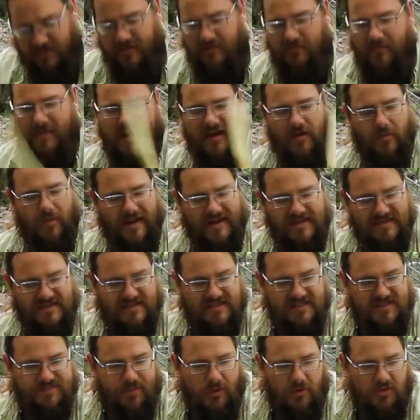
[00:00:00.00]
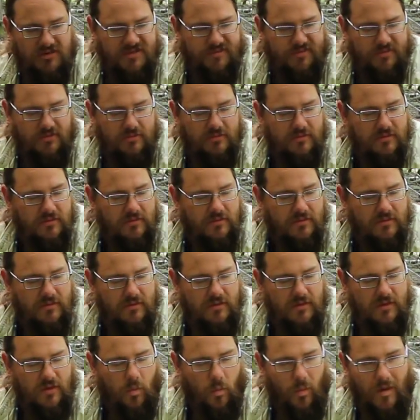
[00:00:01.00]
in many ways disposable.
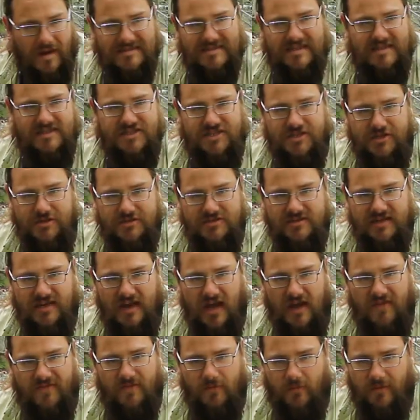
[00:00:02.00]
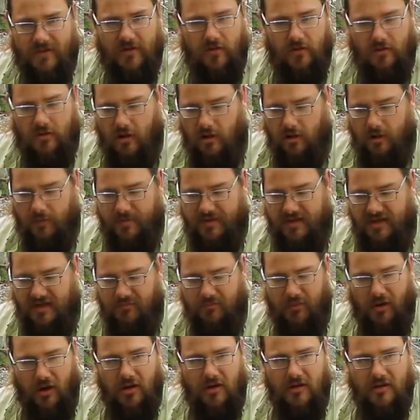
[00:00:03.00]
Once it's used enough and we no longer are peeling
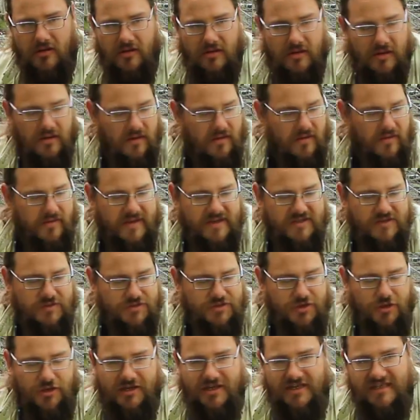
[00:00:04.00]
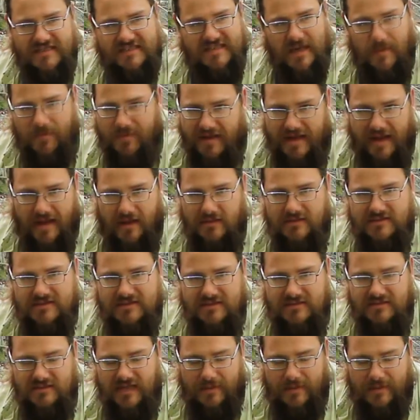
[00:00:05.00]
bark, this will turn into something else.